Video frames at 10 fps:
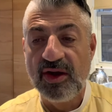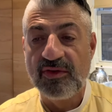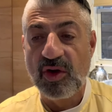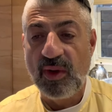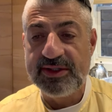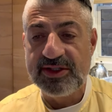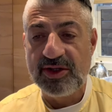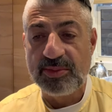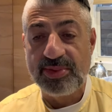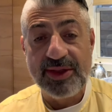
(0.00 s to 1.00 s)
For I want you to
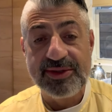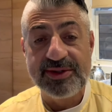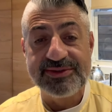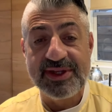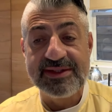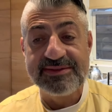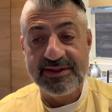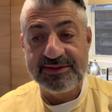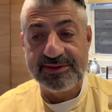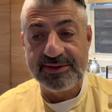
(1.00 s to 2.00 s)
know, brothers and
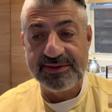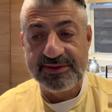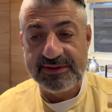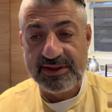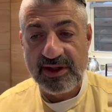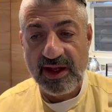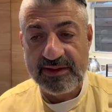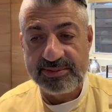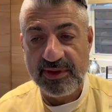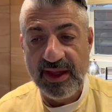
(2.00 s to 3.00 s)
sisters, that the
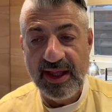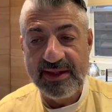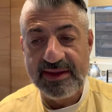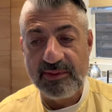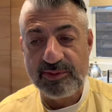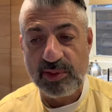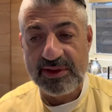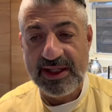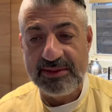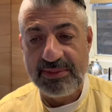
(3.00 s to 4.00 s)
gospel that was
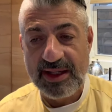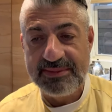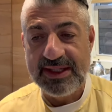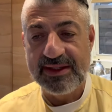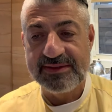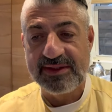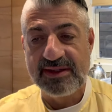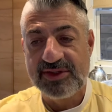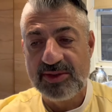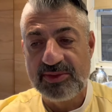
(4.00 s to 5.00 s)
proclaimed by me is not
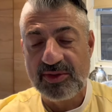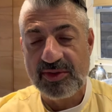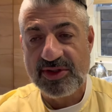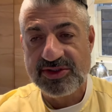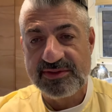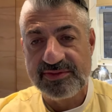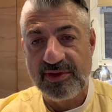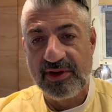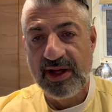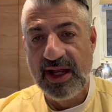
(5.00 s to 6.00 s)
of human origin, for